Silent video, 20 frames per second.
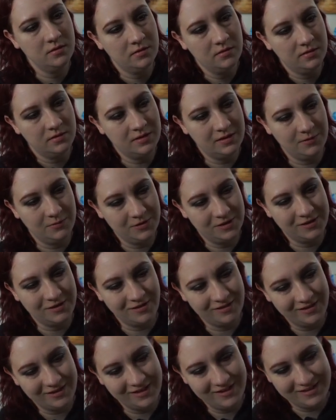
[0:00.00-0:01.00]
So we're
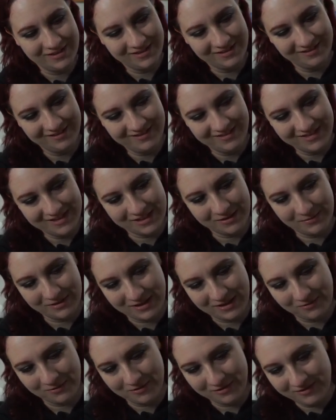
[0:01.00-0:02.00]
starting to get some of
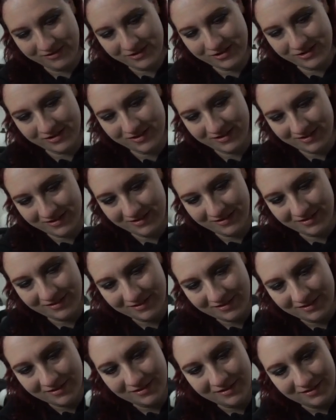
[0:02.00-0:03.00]
that orange
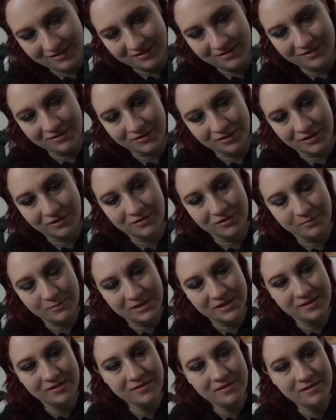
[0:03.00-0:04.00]
and the
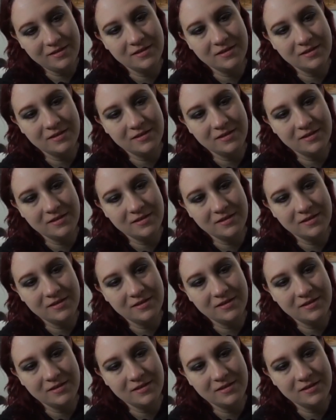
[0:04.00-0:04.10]
crimson.